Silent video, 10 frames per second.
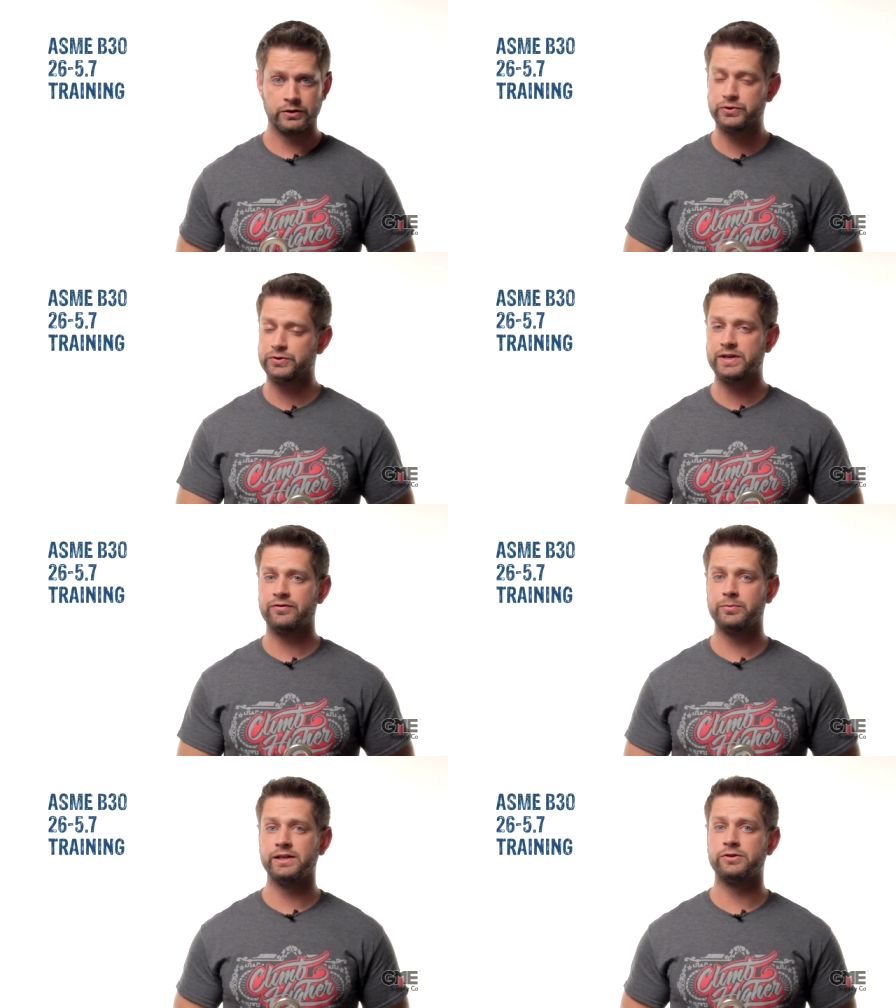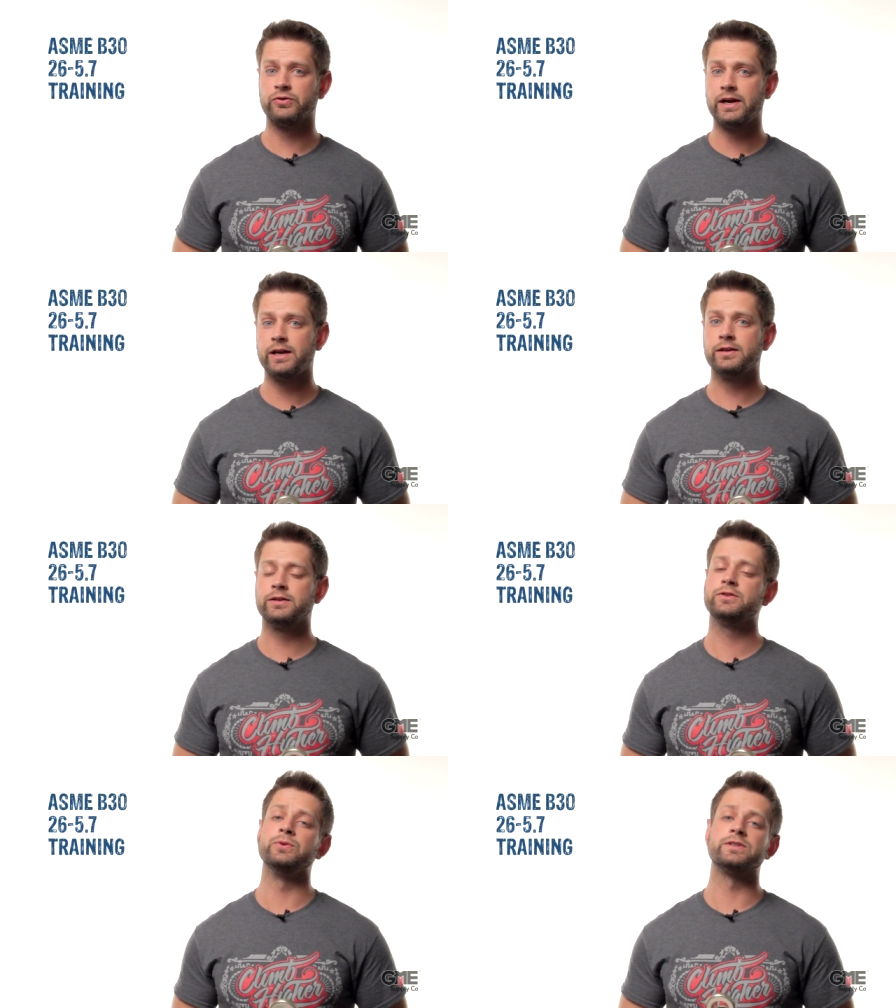Users have to be trained
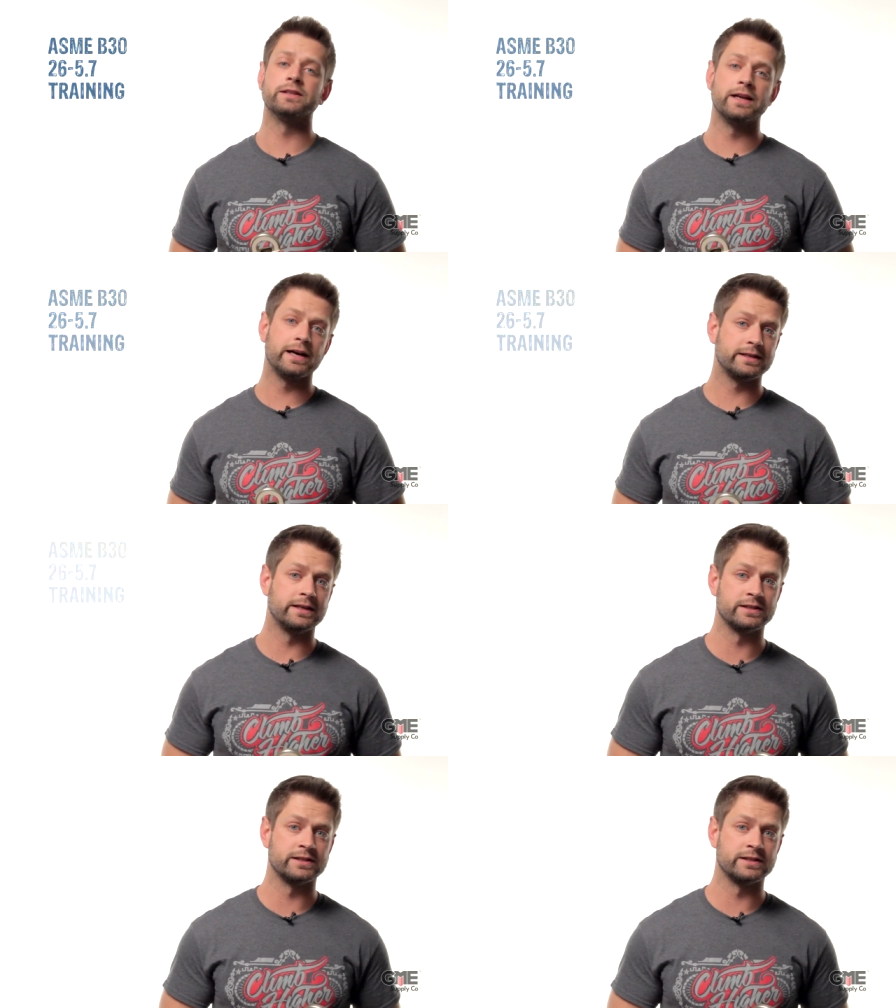to select,